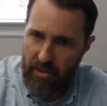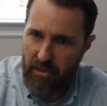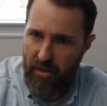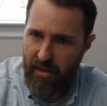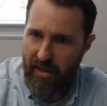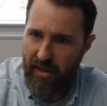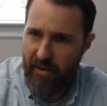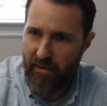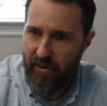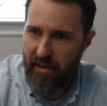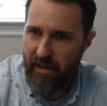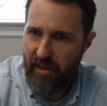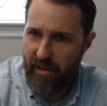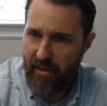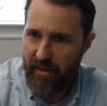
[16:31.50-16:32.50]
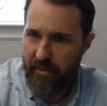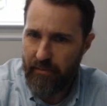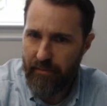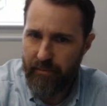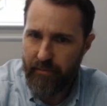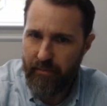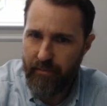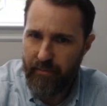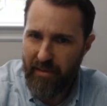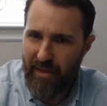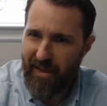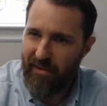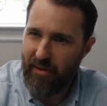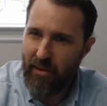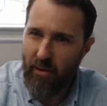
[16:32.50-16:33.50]
which are here and here.
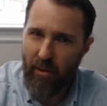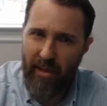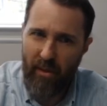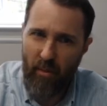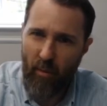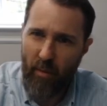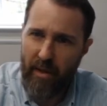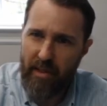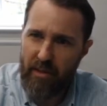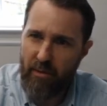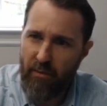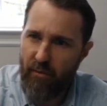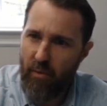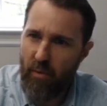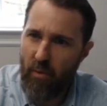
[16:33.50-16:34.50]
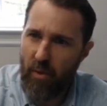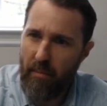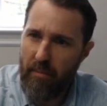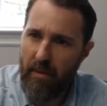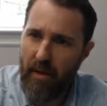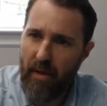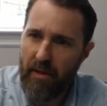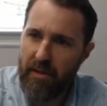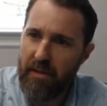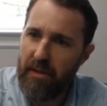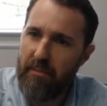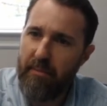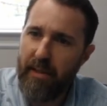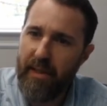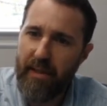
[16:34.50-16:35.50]
And the greater wings form a
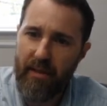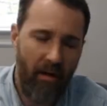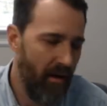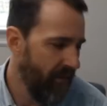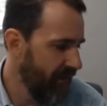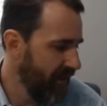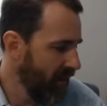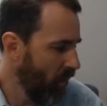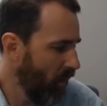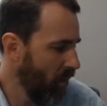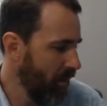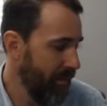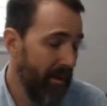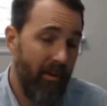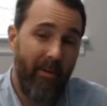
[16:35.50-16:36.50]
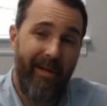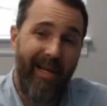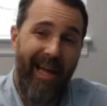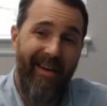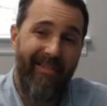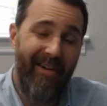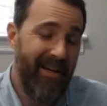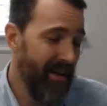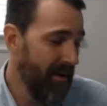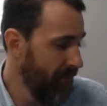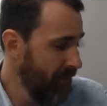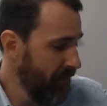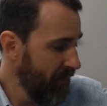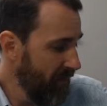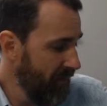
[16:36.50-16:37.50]
good bit of the orbital
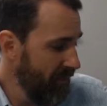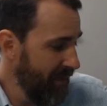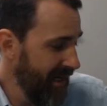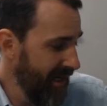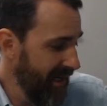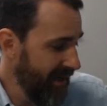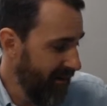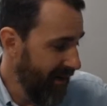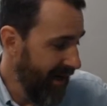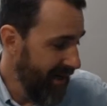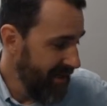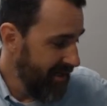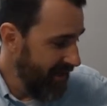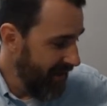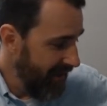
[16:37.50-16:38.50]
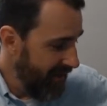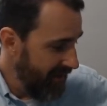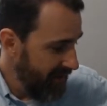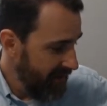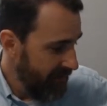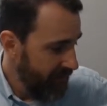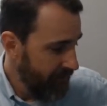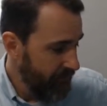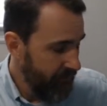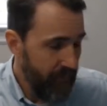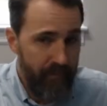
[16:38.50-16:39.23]
cavity, meaning your eye socket.